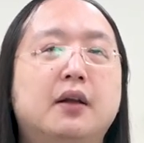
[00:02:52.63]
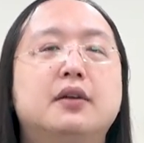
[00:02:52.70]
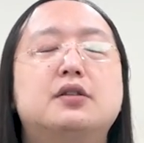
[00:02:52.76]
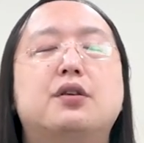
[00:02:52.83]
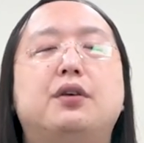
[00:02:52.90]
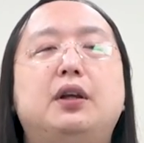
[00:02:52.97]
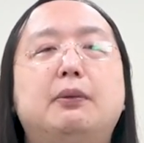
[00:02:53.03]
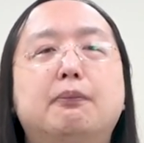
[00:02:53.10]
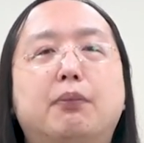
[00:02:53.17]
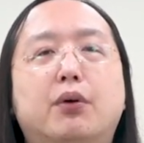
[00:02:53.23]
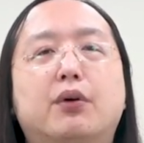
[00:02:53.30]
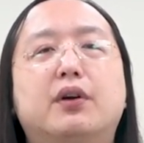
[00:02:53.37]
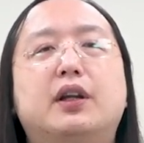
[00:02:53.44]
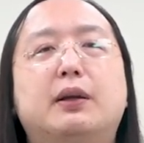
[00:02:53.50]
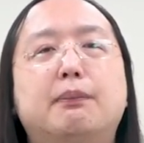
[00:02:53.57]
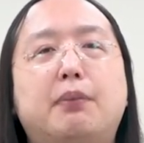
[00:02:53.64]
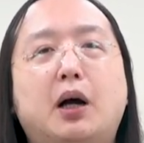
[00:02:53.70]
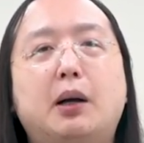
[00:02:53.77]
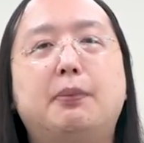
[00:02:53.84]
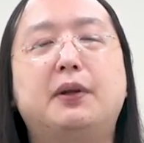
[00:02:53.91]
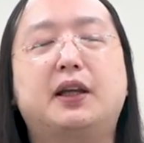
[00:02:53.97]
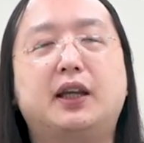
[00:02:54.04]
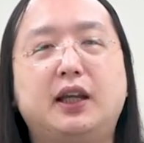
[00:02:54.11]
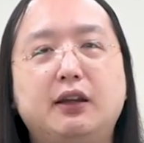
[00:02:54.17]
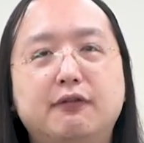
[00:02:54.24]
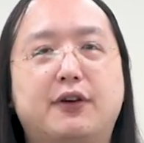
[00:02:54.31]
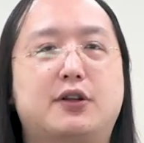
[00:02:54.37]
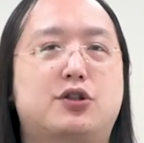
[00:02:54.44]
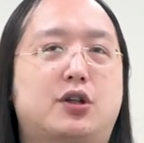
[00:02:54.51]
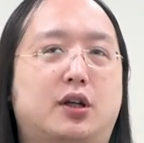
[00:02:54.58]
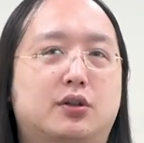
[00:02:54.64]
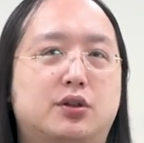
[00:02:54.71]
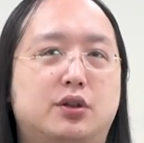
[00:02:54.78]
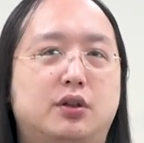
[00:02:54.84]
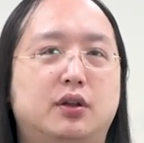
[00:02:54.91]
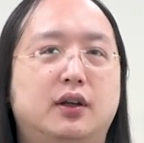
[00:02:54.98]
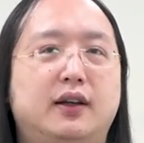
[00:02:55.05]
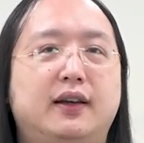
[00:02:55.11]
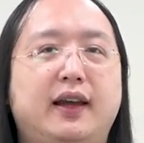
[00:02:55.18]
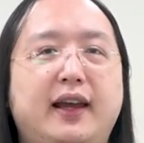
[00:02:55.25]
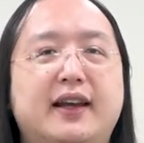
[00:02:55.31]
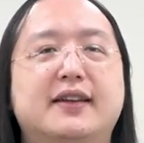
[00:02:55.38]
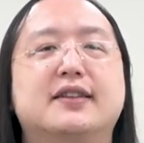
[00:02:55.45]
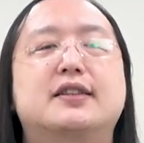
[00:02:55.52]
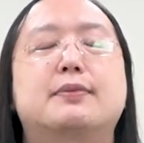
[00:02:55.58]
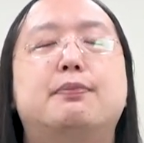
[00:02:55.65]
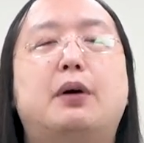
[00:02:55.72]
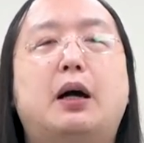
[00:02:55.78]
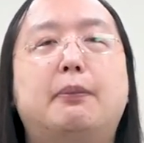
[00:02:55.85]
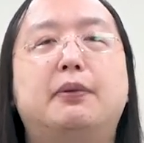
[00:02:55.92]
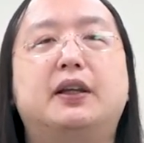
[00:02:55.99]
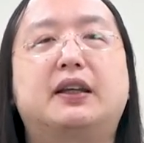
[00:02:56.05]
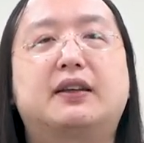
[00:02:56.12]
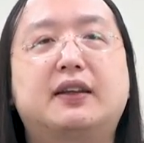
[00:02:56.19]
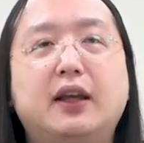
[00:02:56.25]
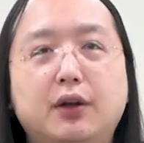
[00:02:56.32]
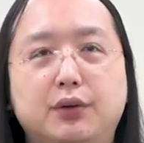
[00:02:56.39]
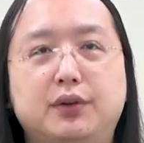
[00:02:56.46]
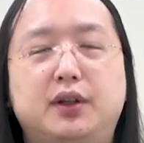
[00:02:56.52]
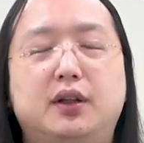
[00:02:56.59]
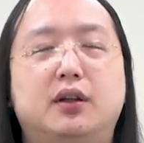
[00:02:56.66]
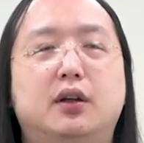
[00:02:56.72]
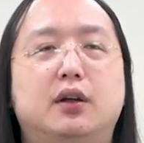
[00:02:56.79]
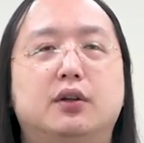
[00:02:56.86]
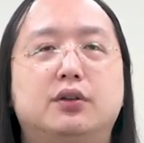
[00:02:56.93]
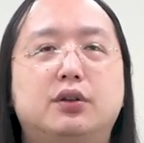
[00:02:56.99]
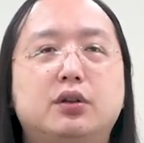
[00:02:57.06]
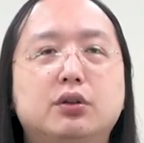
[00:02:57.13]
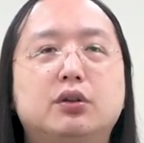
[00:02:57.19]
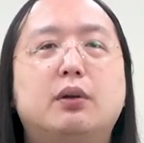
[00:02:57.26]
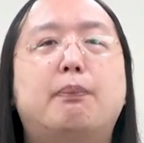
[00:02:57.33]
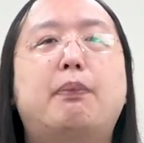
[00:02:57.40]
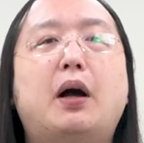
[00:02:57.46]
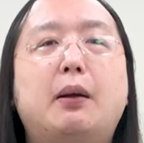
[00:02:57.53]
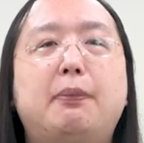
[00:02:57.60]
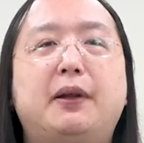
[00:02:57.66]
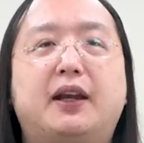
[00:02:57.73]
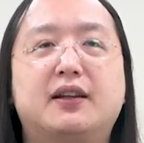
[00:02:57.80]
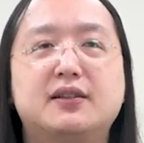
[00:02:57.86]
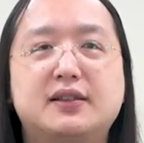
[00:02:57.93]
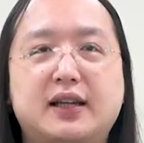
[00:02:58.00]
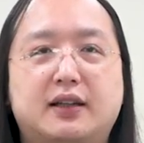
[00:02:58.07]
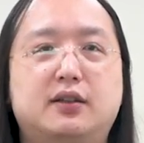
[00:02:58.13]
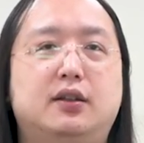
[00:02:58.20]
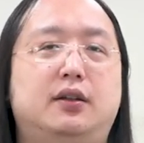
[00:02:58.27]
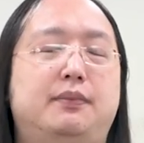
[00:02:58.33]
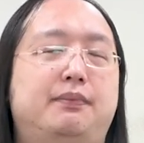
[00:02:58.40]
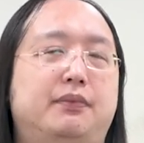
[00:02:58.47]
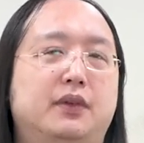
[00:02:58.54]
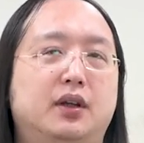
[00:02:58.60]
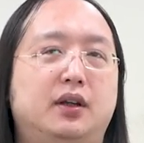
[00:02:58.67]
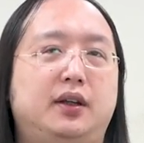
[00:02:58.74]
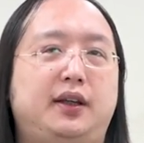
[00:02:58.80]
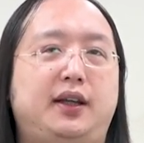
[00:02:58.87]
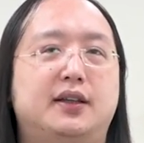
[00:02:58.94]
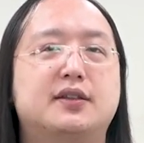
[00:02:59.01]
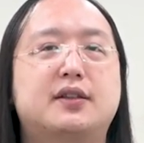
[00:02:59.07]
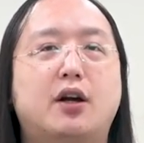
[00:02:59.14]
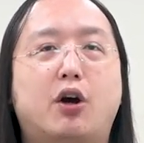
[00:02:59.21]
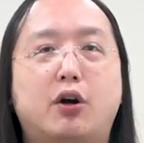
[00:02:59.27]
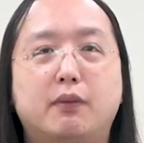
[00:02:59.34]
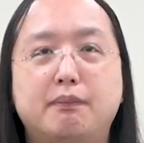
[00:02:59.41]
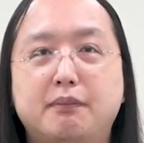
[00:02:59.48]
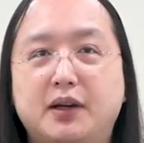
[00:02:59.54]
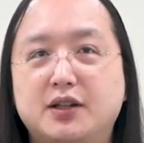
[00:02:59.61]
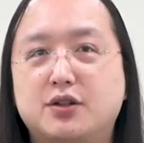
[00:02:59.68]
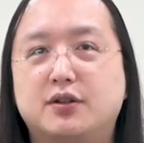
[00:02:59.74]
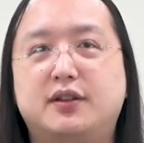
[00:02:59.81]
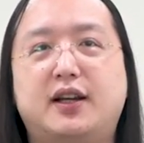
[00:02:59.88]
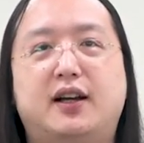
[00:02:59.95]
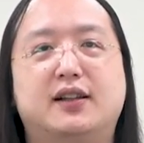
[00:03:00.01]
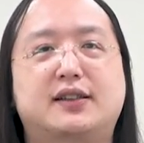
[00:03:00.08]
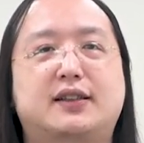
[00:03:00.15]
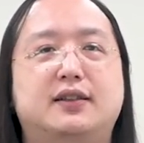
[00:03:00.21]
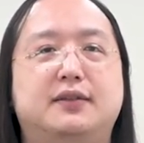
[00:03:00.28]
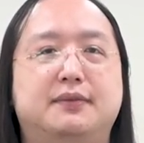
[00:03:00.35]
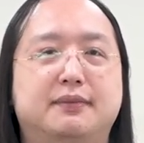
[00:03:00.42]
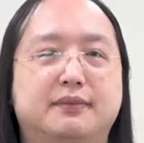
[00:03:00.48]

So importing public infrastructure as public code to the public sector is our major task.